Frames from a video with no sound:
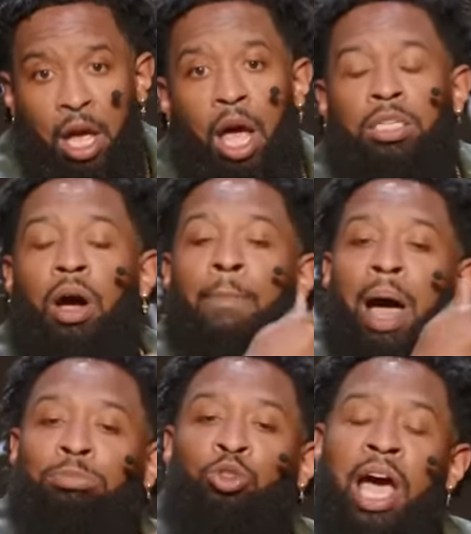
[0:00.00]
So I'm,
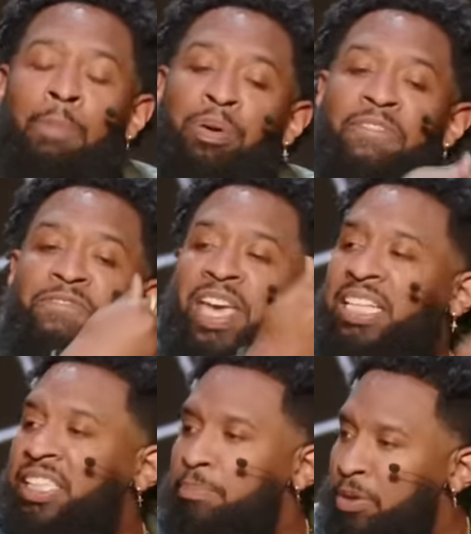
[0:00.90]
I'm trying to put
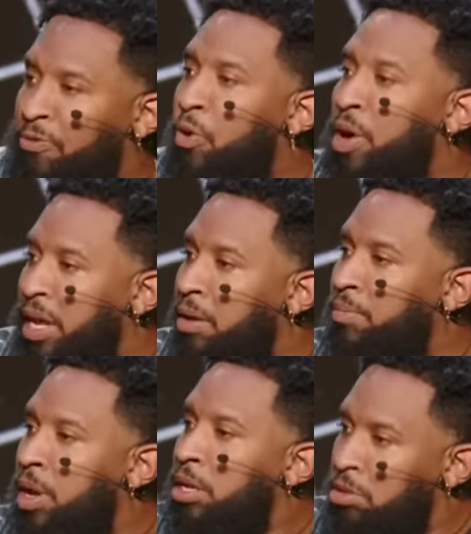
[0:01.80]
vision before them.
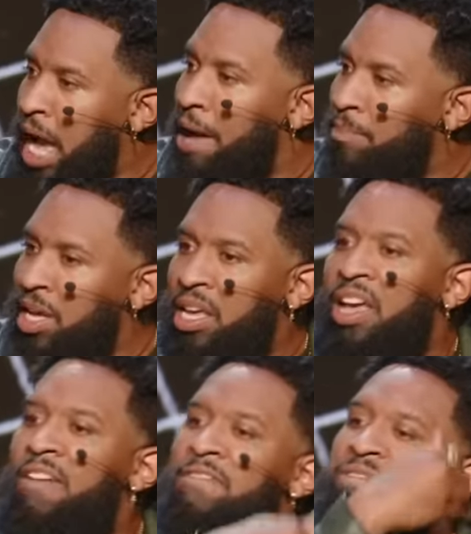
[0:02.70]
You got me?
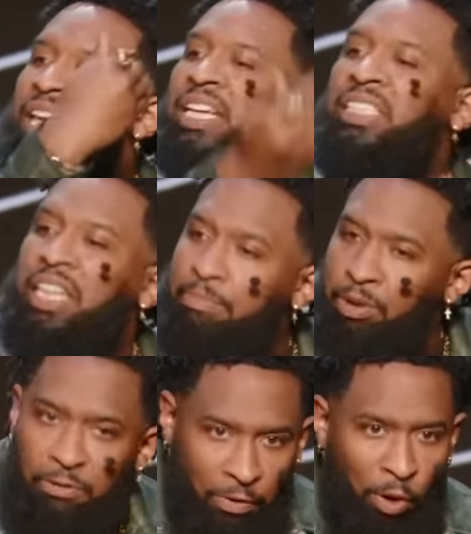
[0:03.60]
Vision
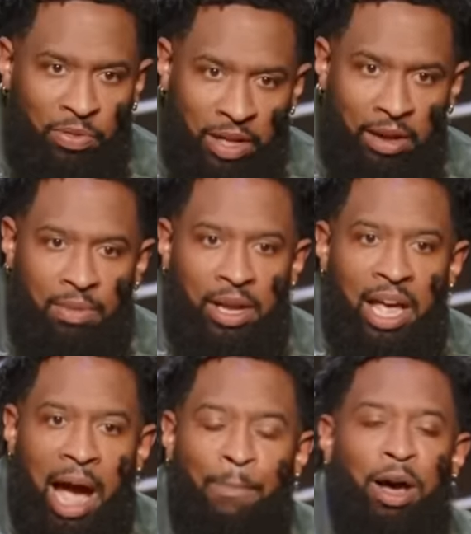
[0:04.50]
before them.
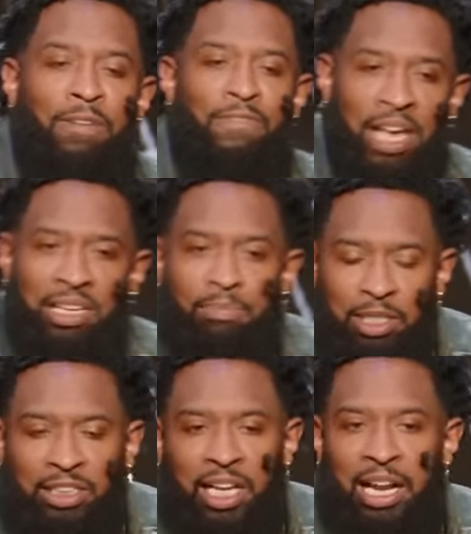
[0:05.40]
I bought a vending
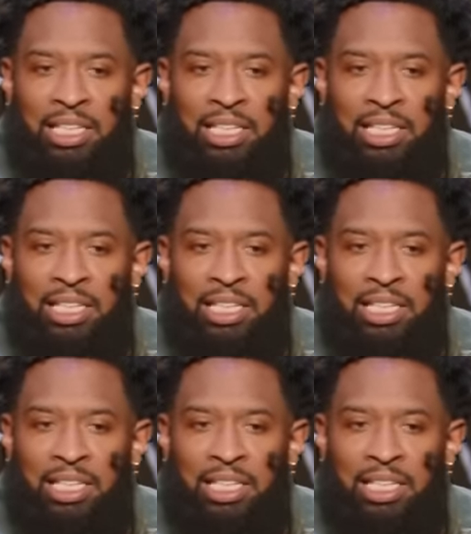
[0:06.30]
machine.